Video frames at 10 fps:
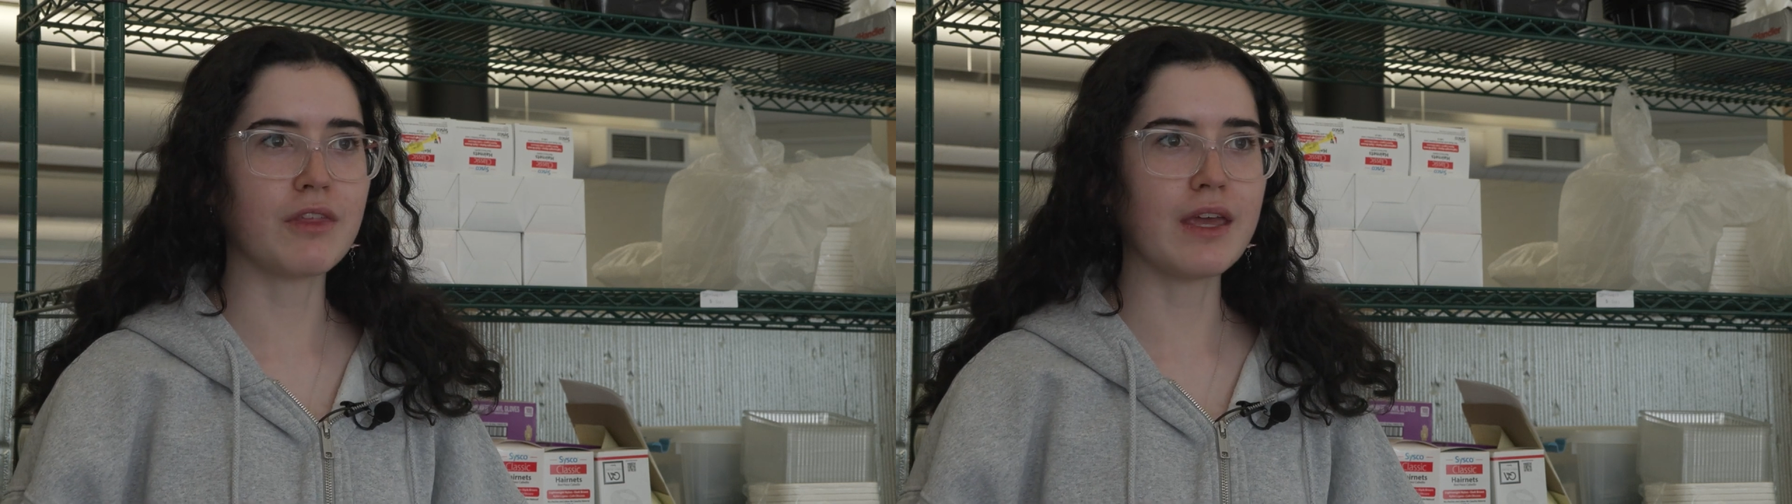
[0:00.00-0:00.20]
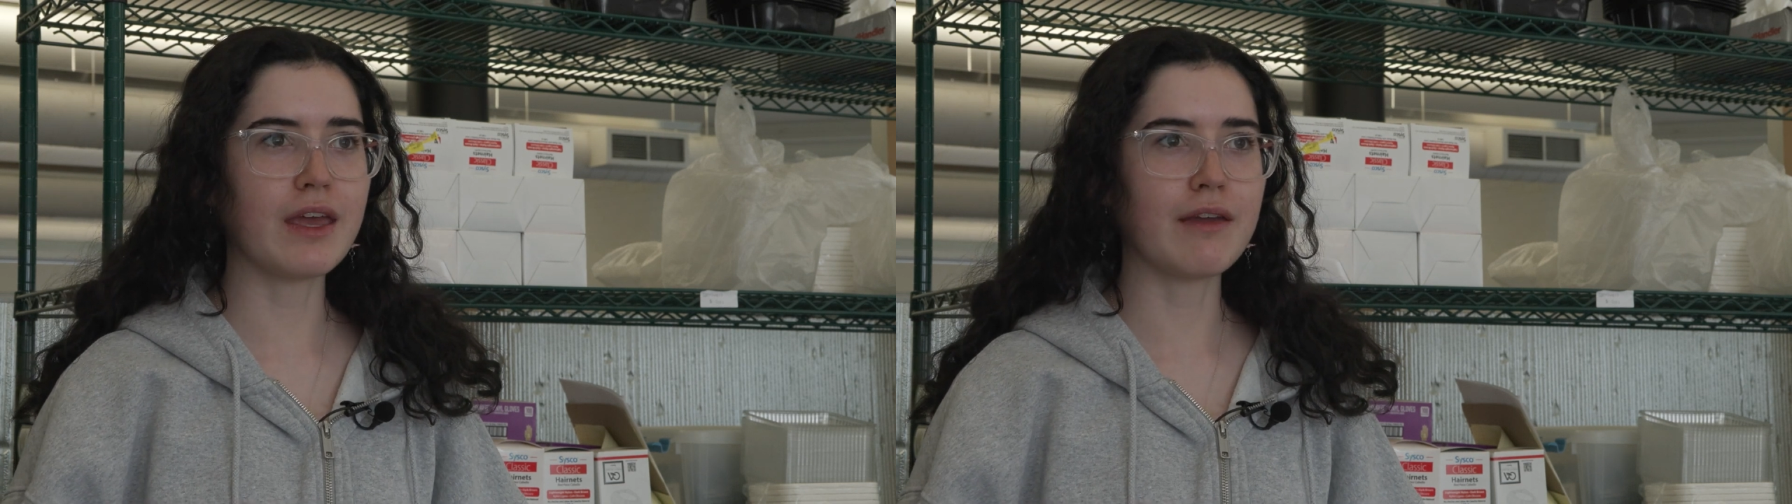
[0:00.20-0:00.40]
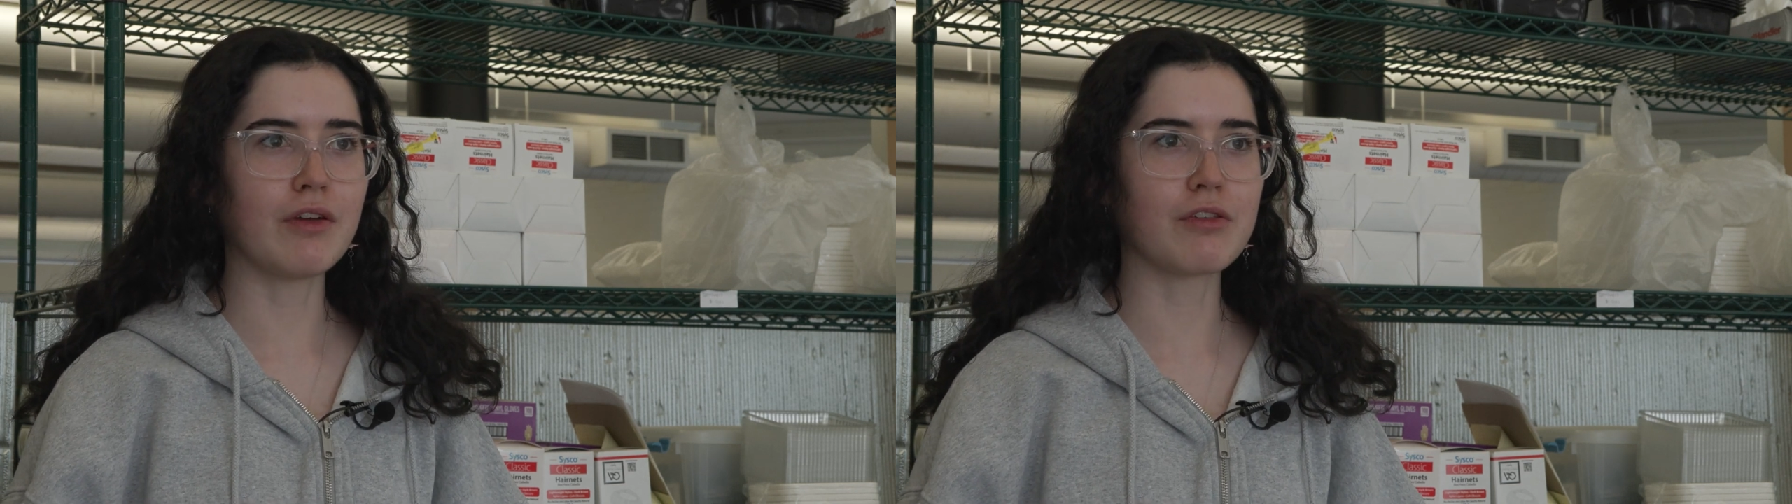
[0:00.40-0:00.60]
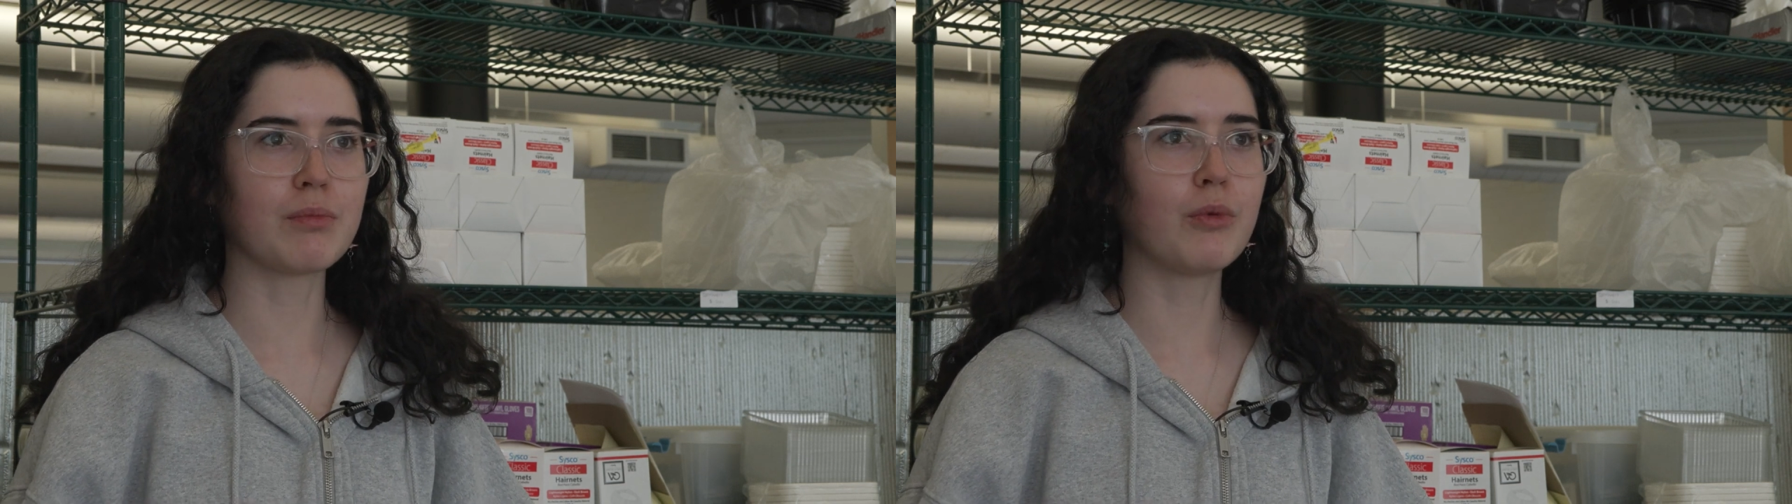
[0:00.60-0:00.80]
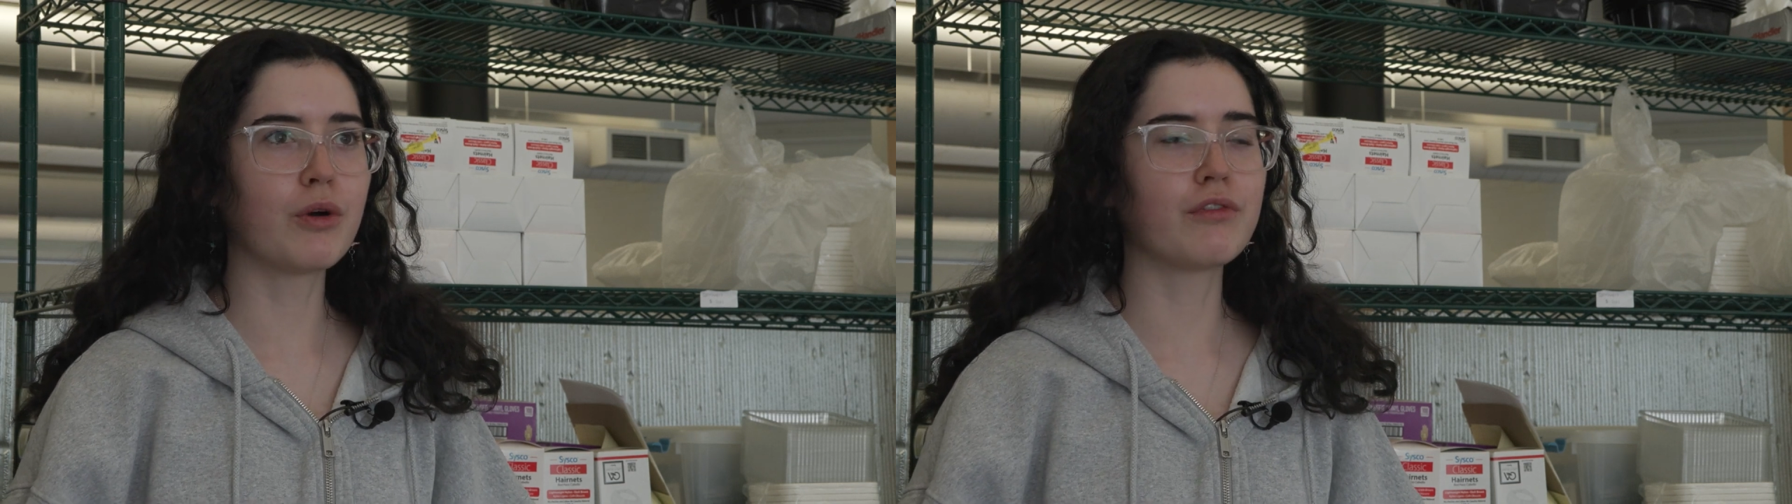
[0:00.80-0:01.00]
they gave us
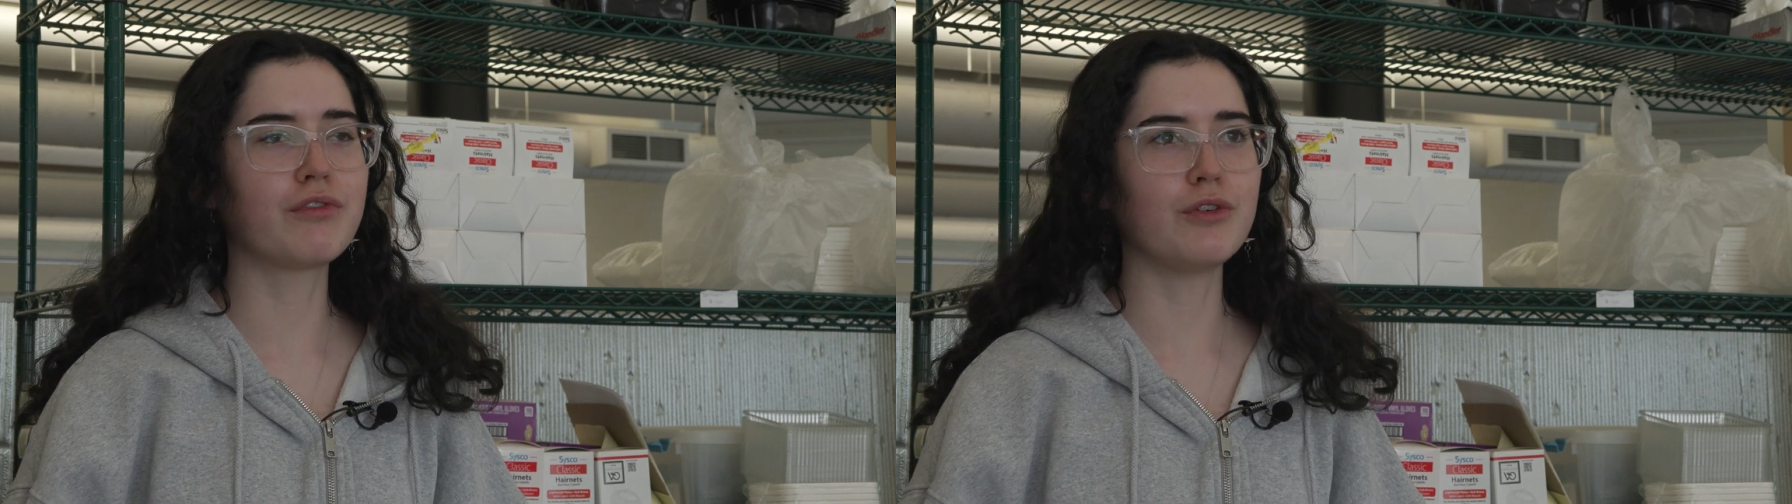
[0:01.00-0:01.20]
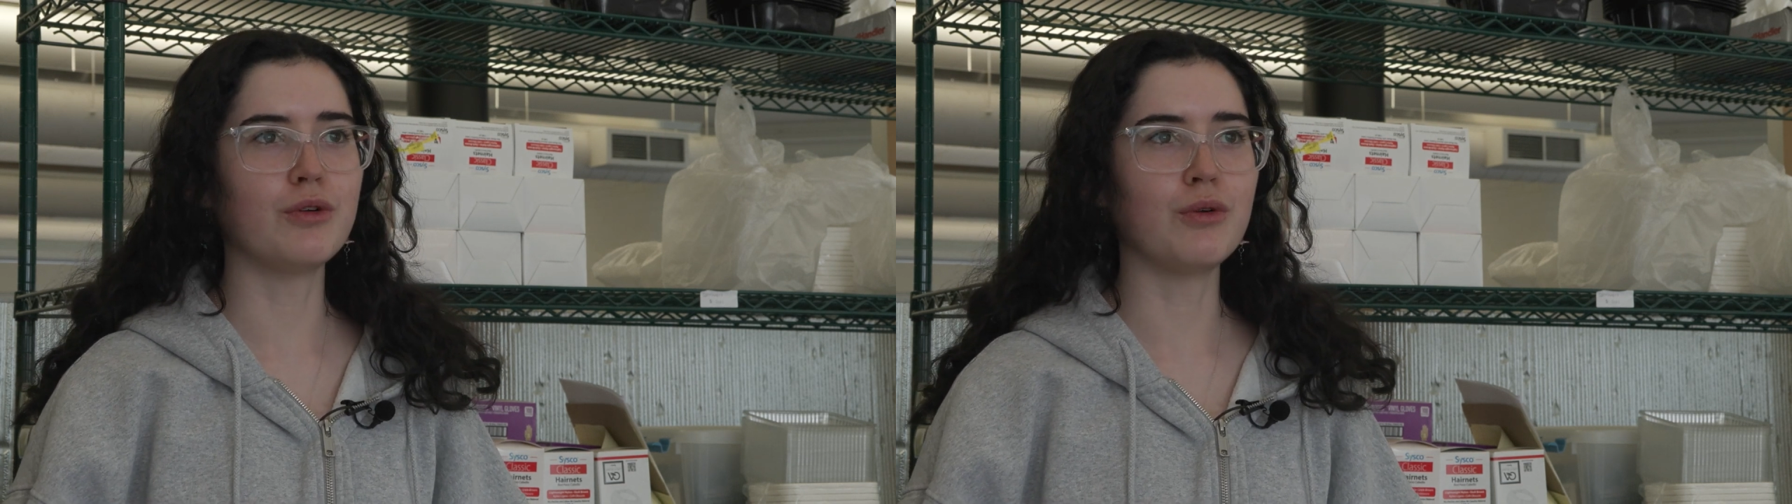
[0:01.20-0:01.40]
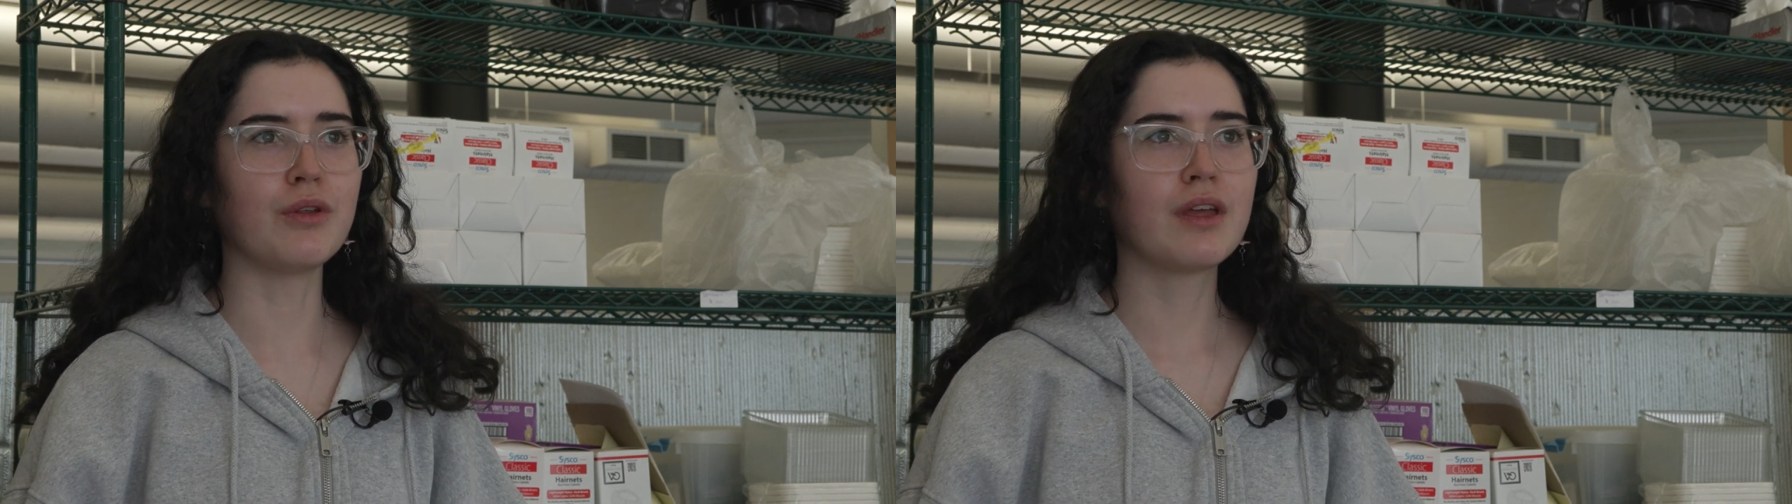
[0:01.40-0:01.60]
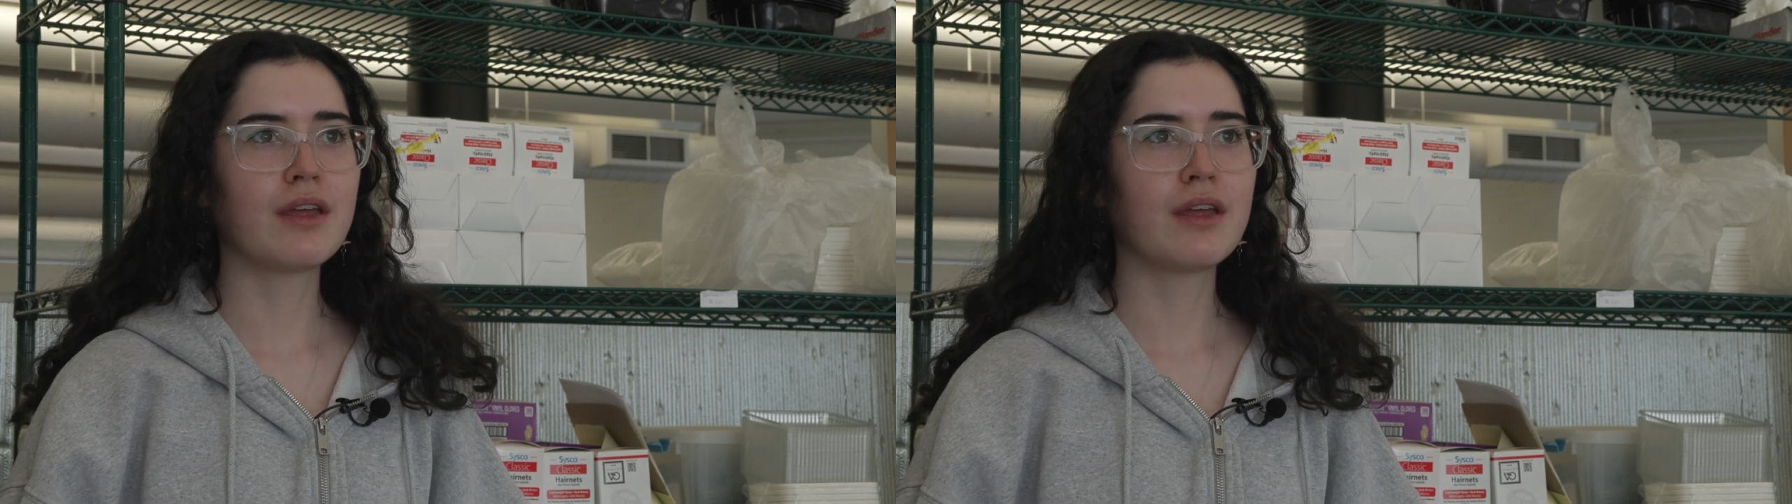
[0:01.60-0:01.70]
more food